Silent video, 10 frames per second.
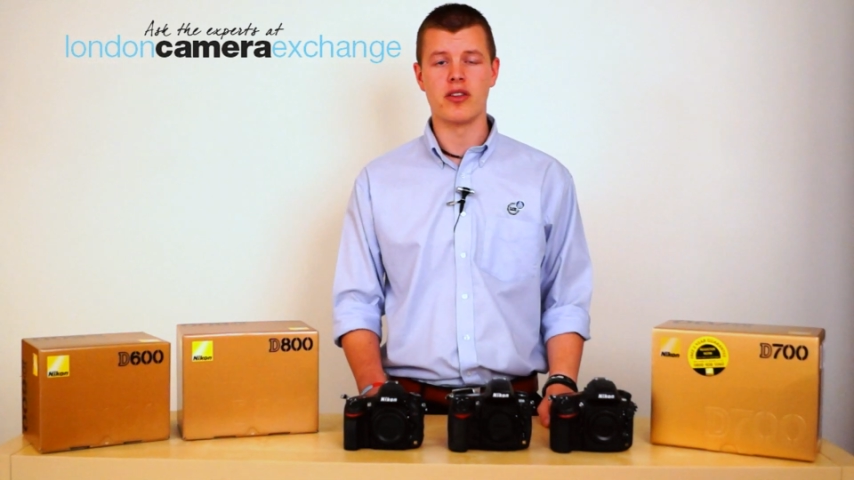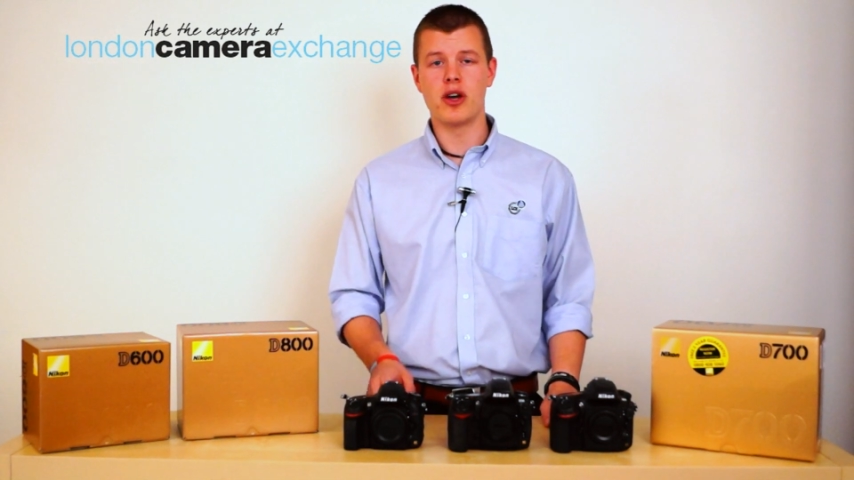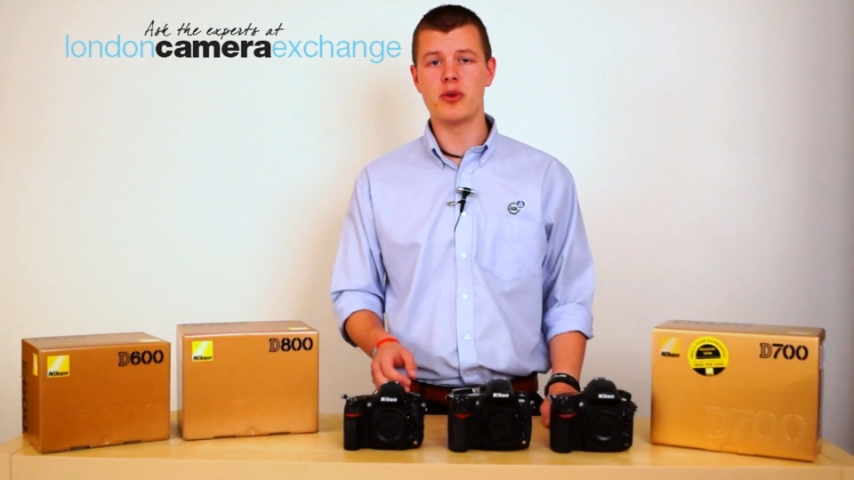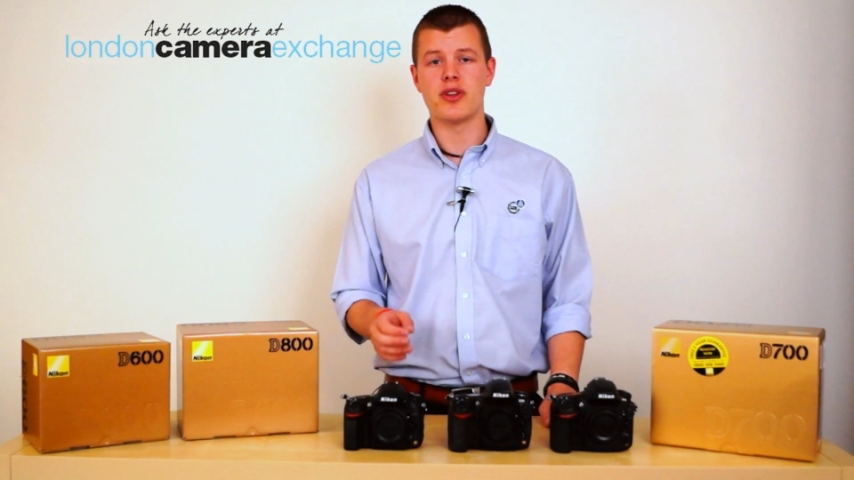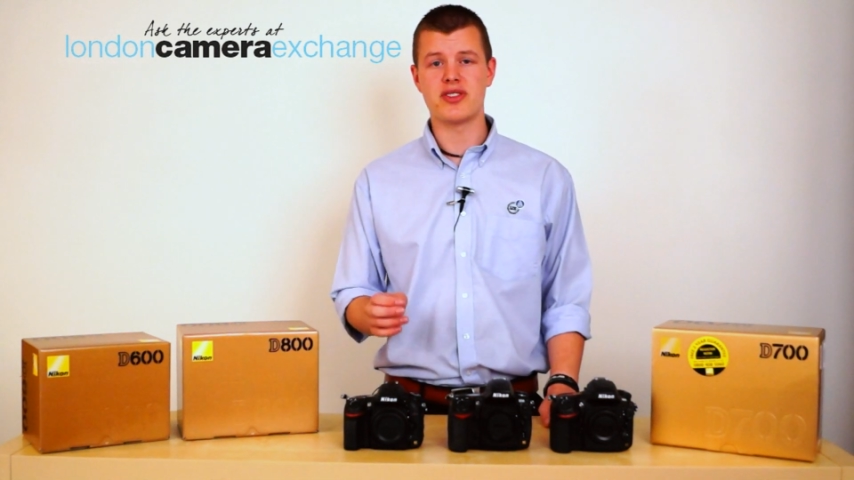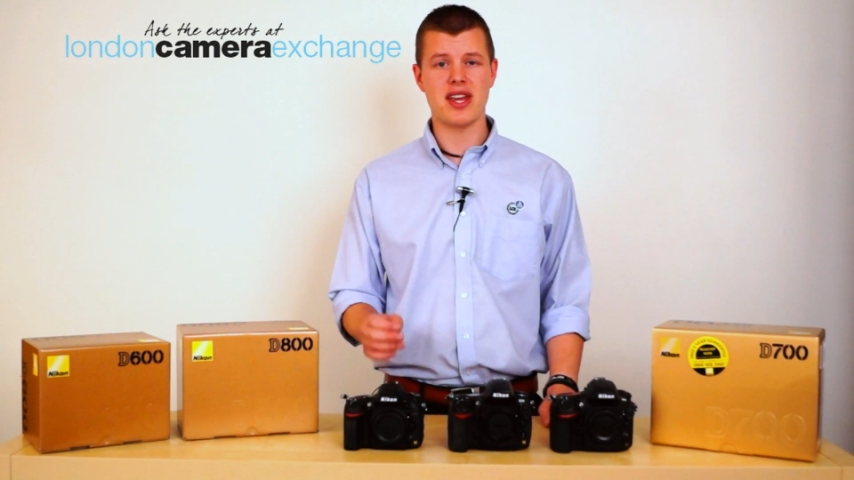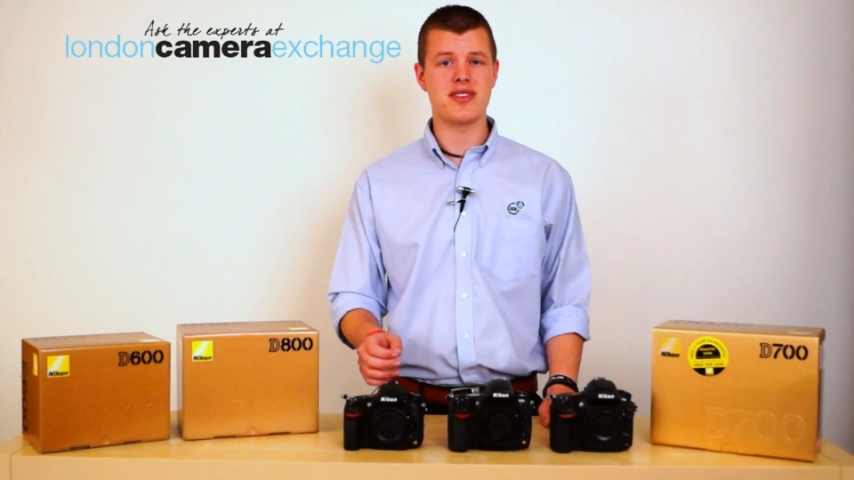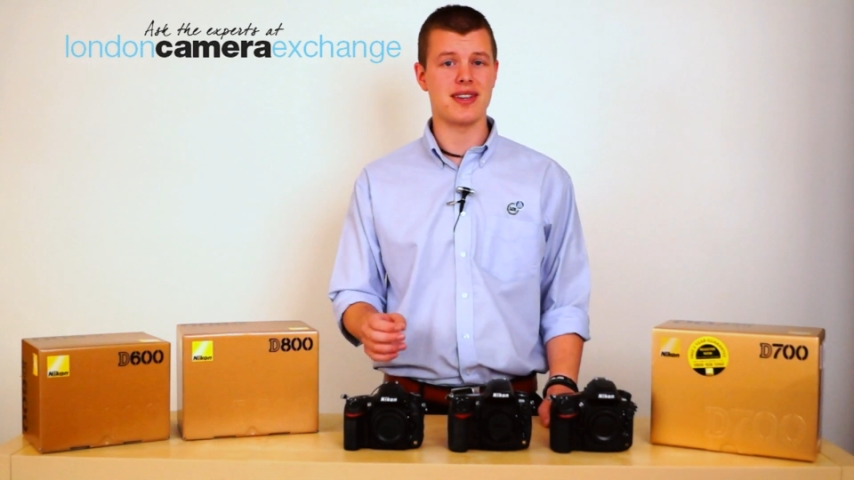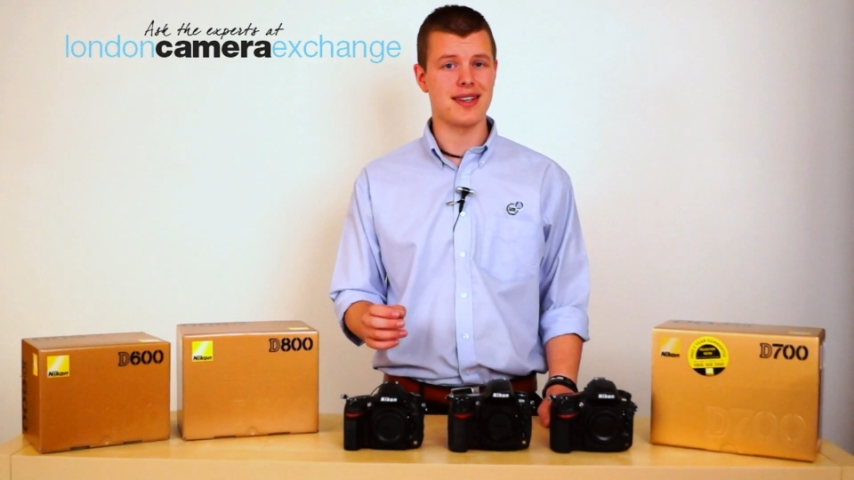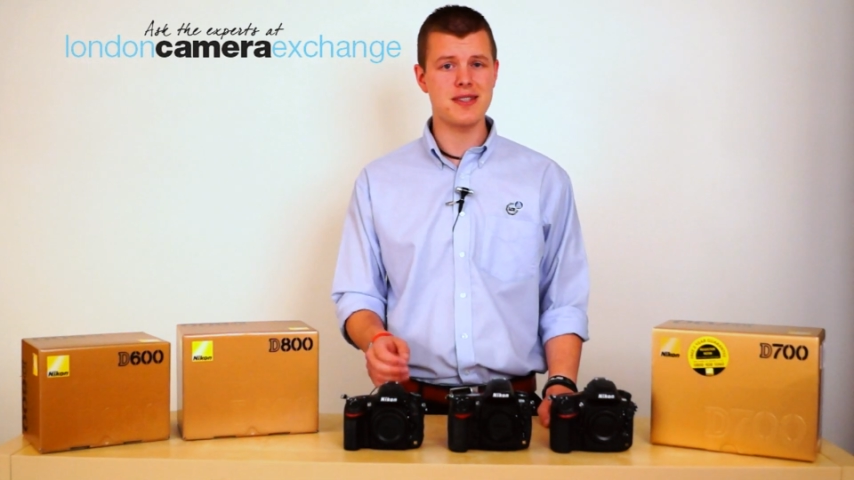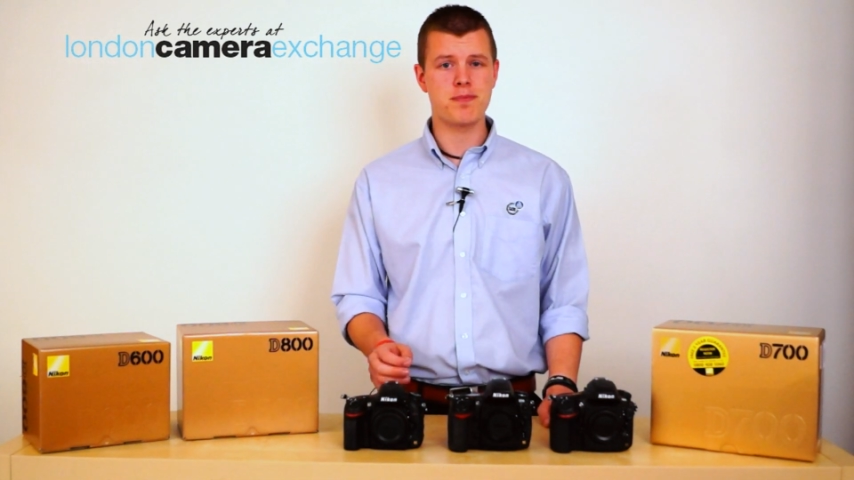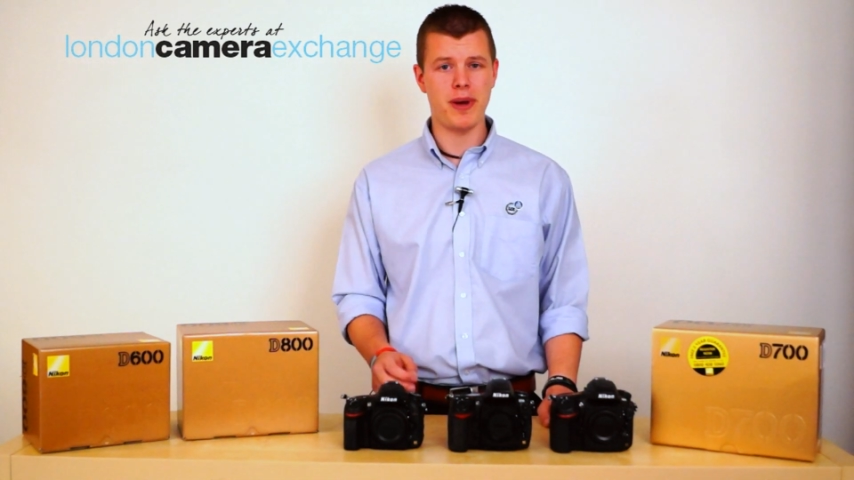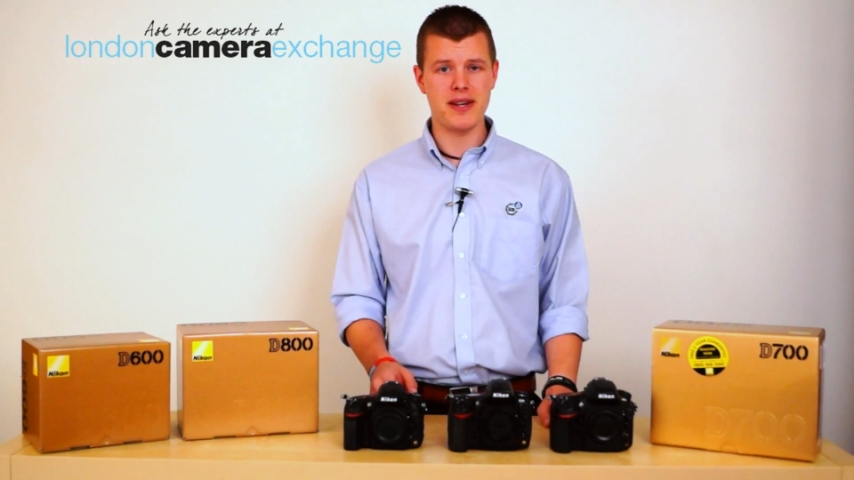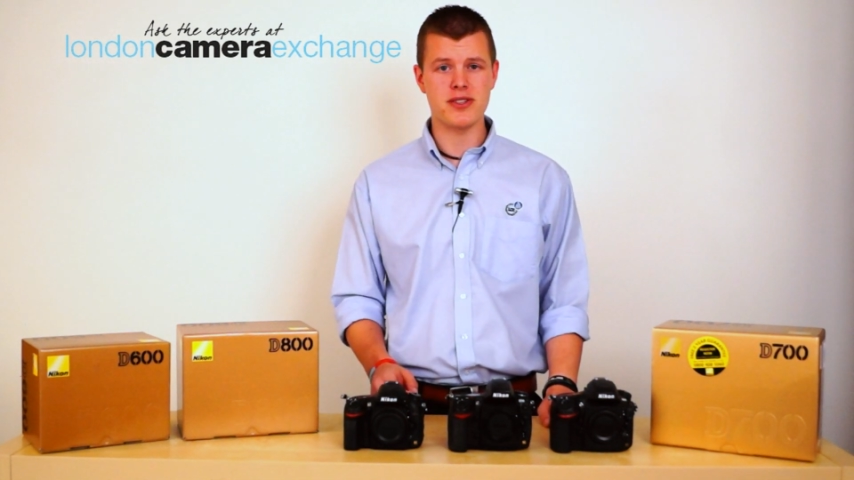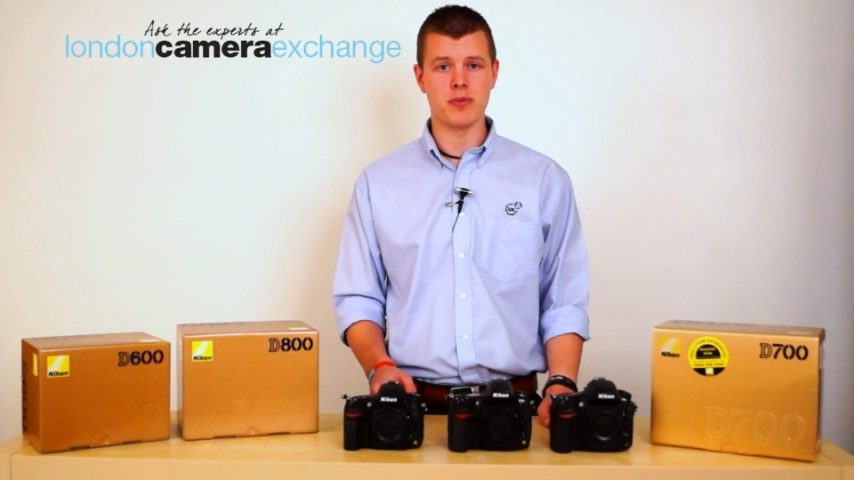though the sensor is
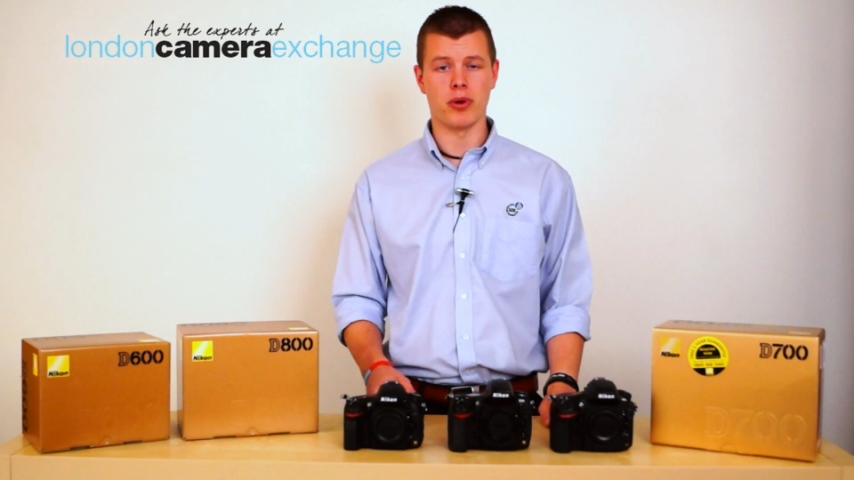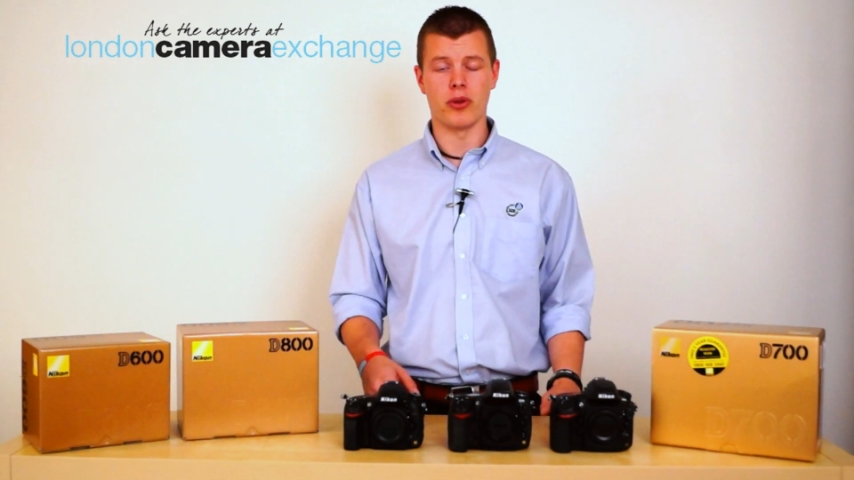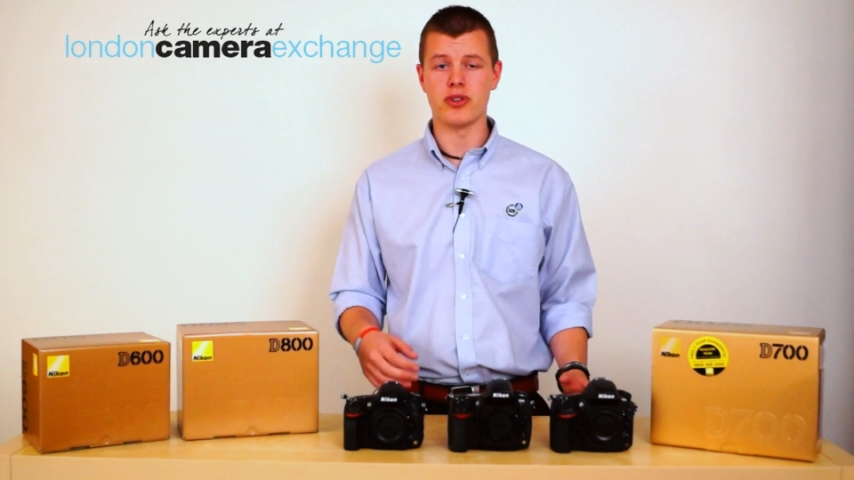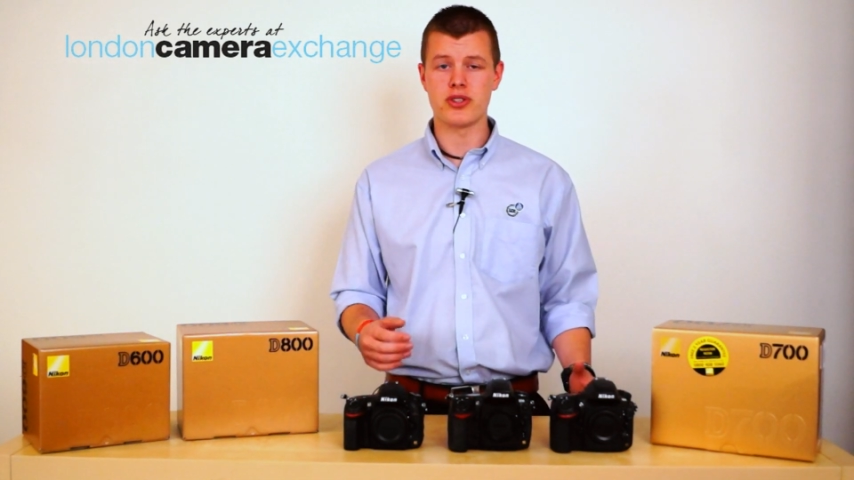based upon